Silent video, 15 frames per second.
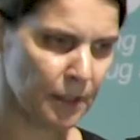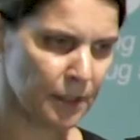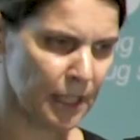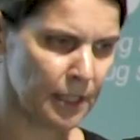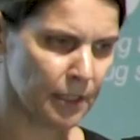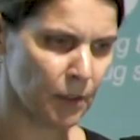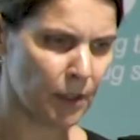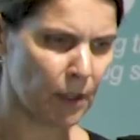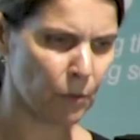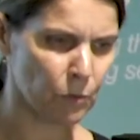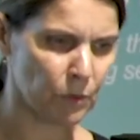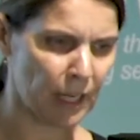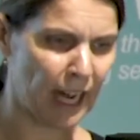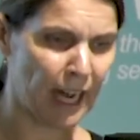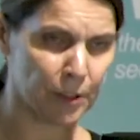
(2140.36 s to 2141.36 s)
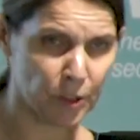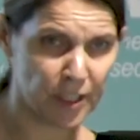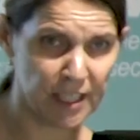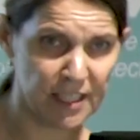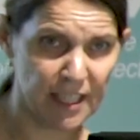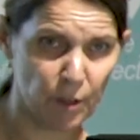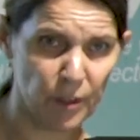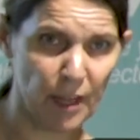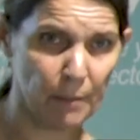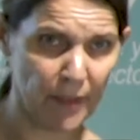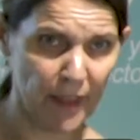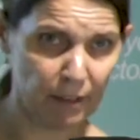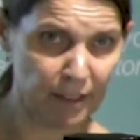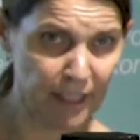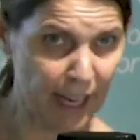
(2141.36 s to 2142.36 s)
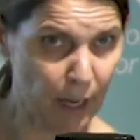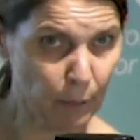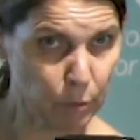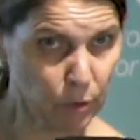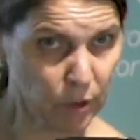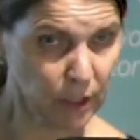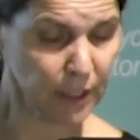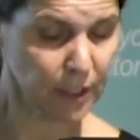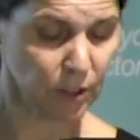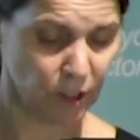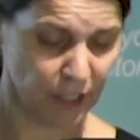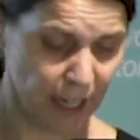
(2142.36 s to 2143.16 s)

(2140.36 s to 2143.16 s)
these aren't on Head to Health yet, but they're in our booklet and on